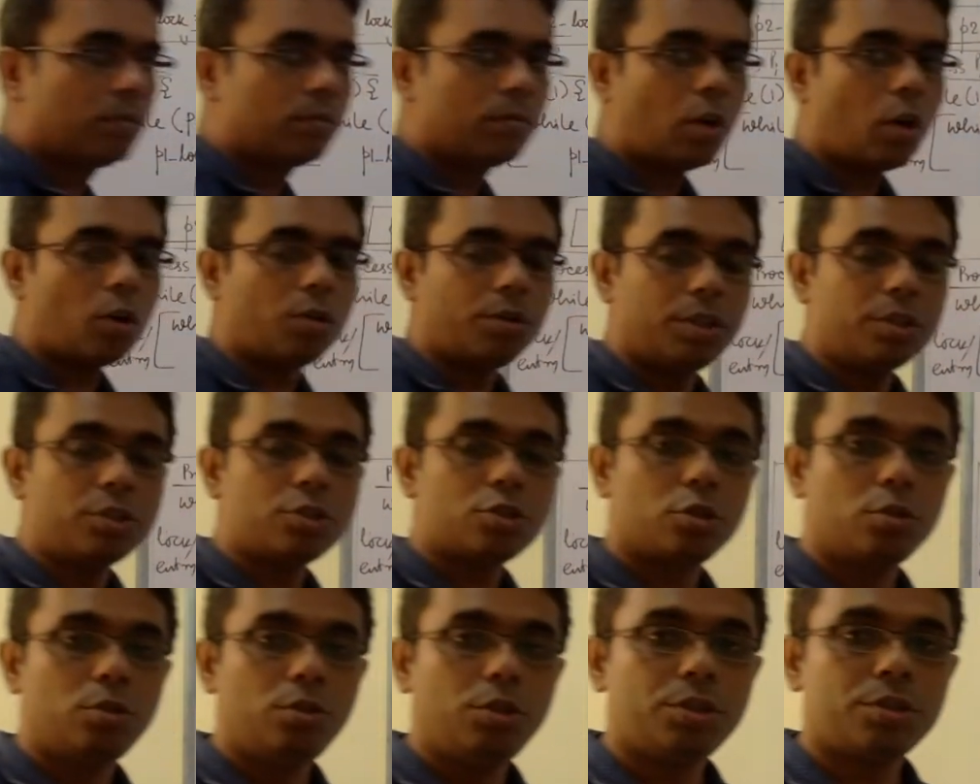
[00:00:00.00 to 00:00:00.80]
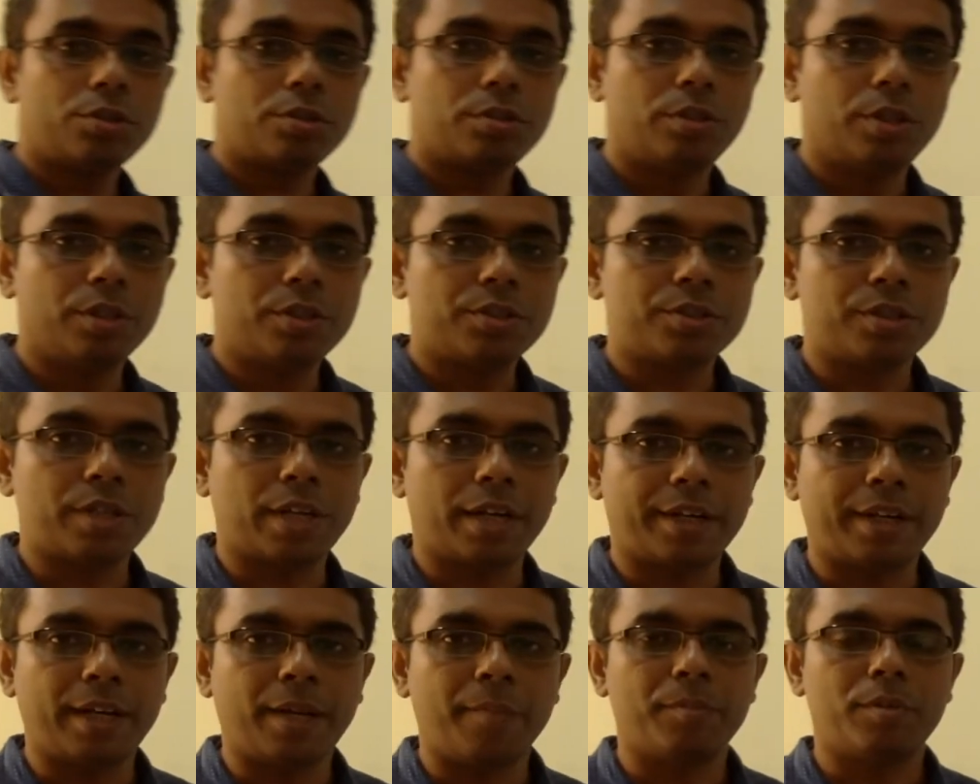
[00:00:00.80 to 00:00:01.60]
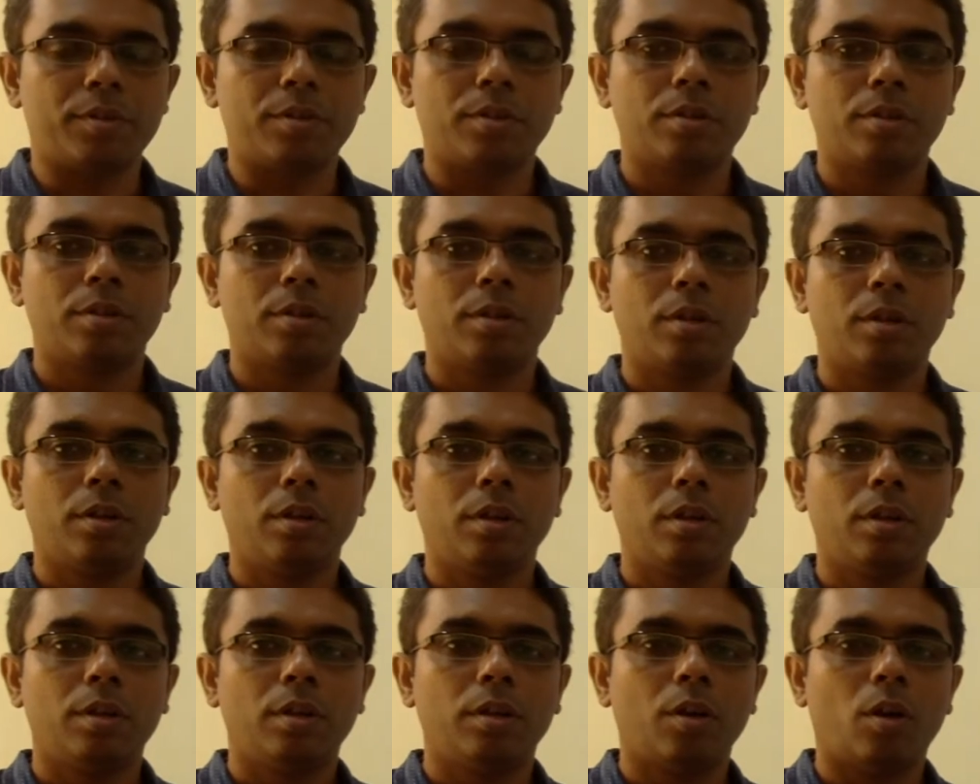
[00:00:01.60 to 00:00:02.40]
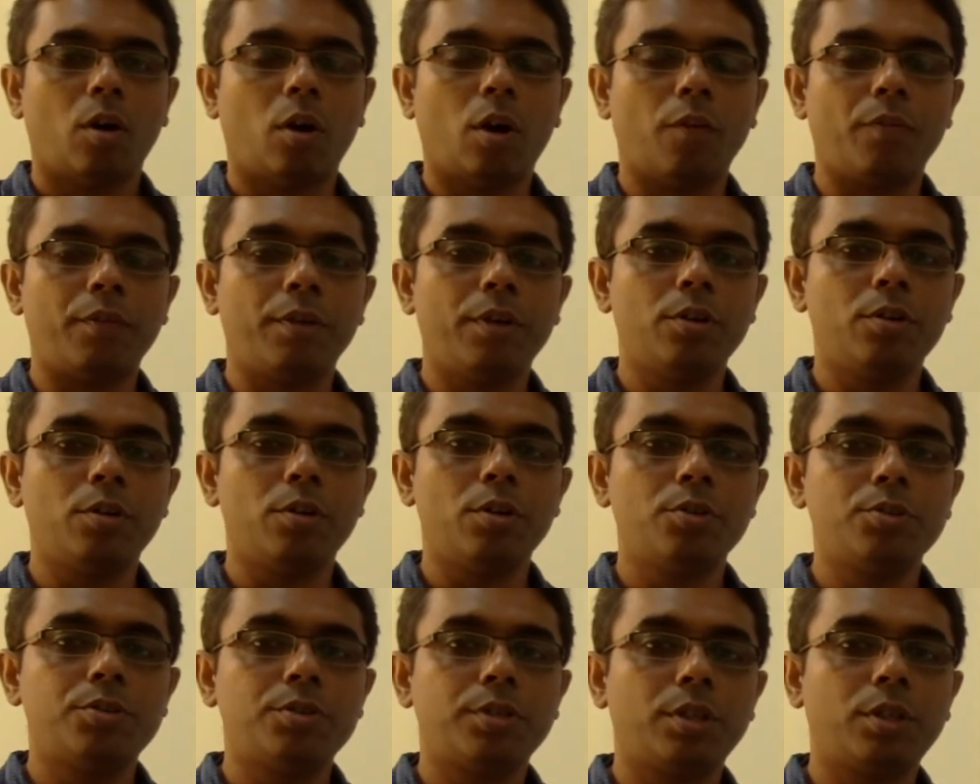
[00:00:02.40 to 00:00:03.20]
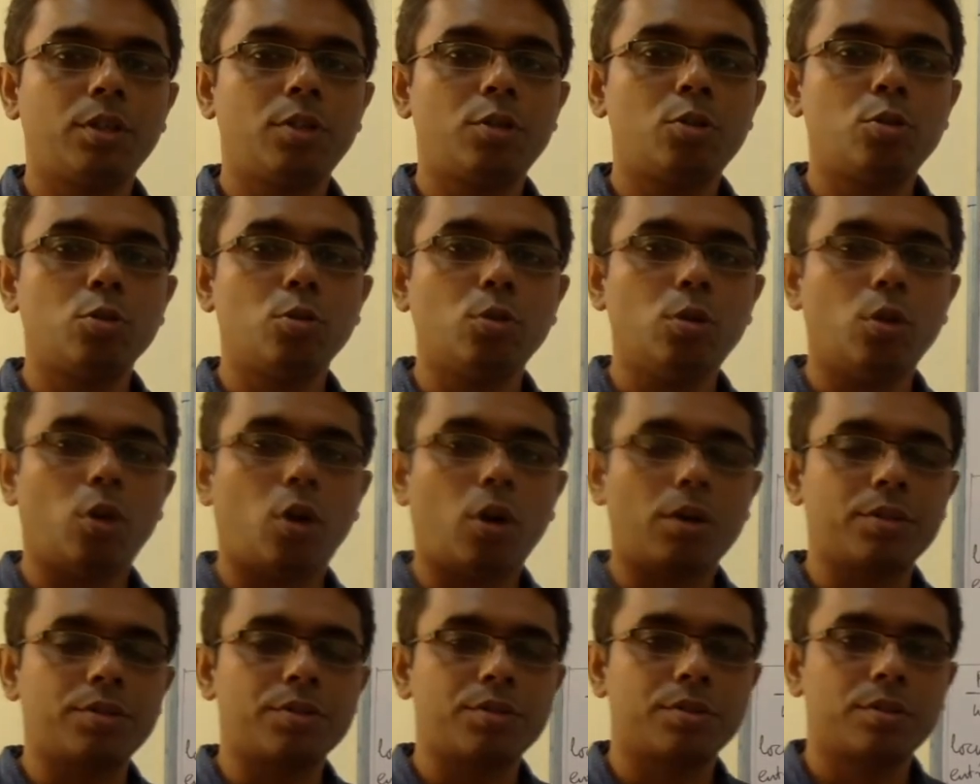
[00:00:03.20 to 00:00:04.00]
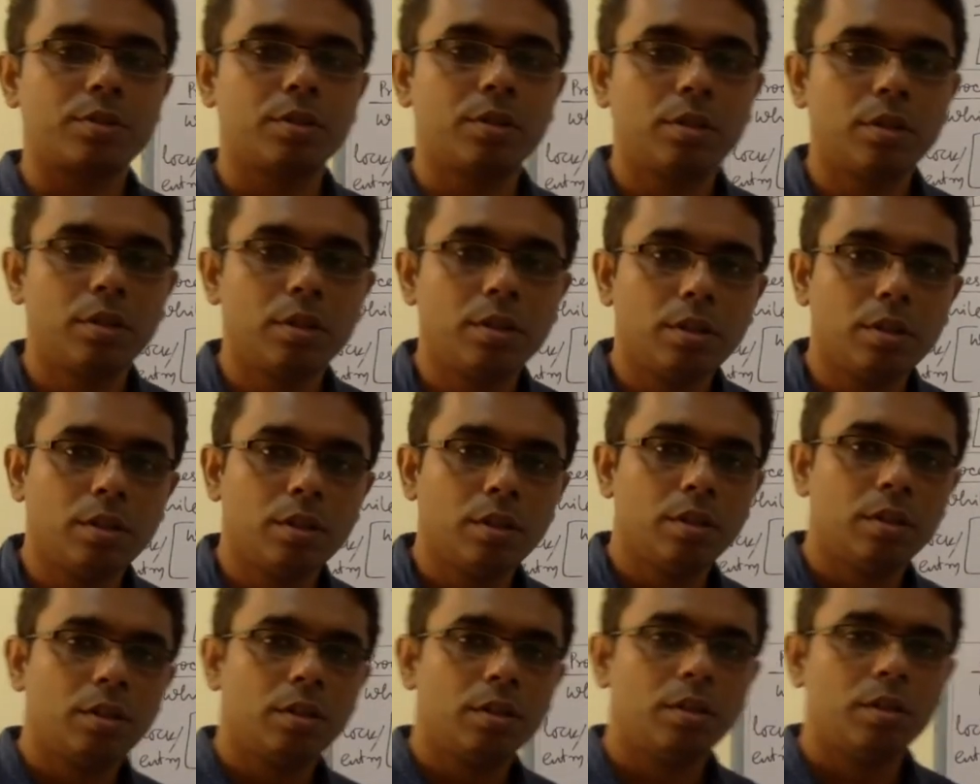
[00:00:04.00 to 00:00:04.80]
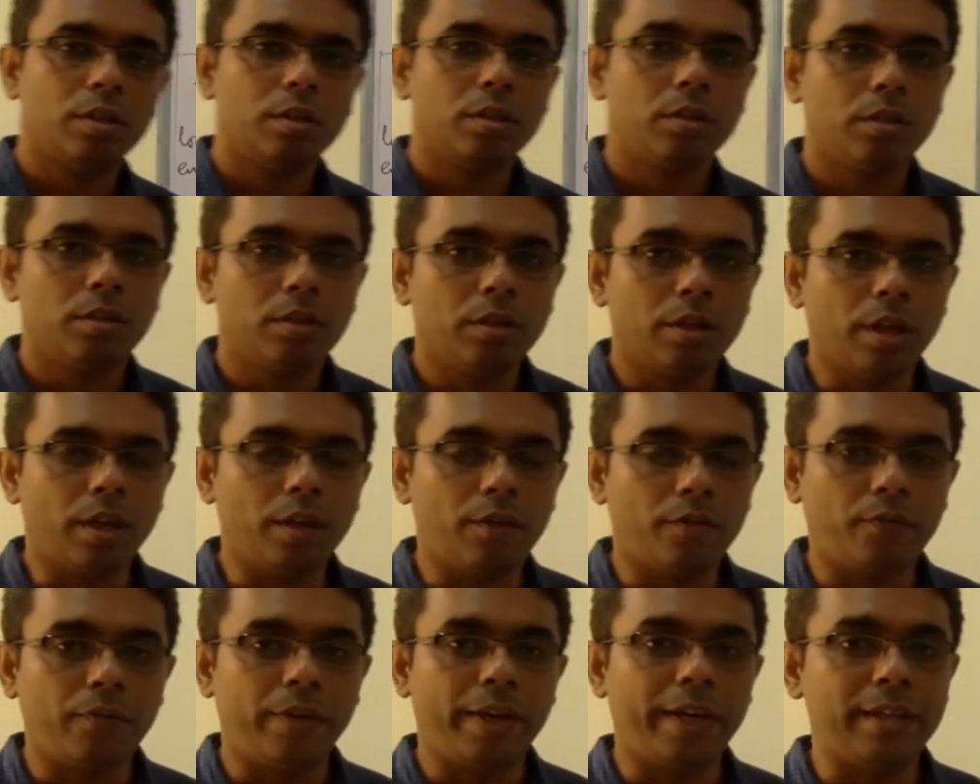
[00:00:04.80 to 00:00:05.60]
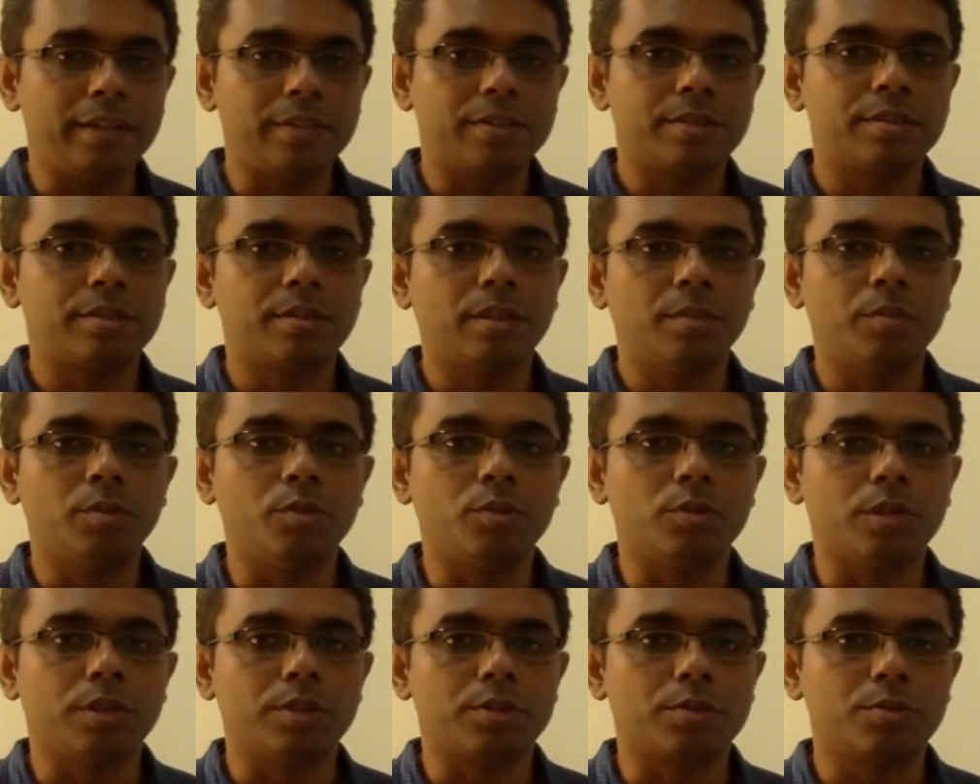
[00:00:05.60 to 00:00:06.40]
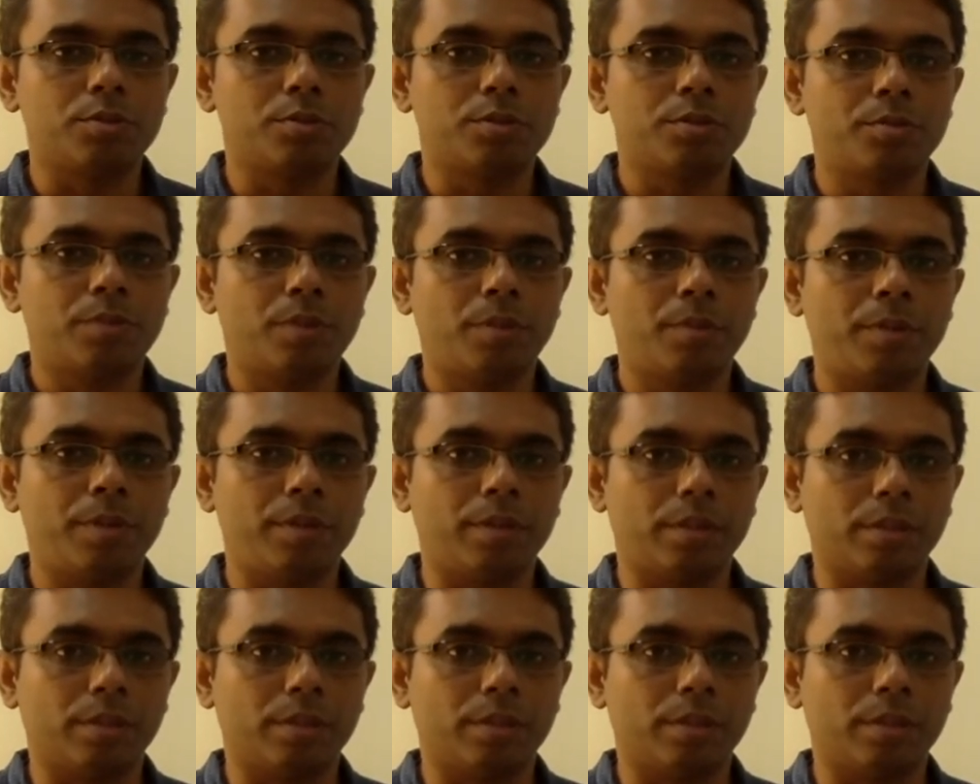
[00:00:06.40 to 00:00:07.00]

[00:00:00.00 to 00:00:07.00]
or this solution, this attempt of introducing two locks, it fails the mutual exclusion property.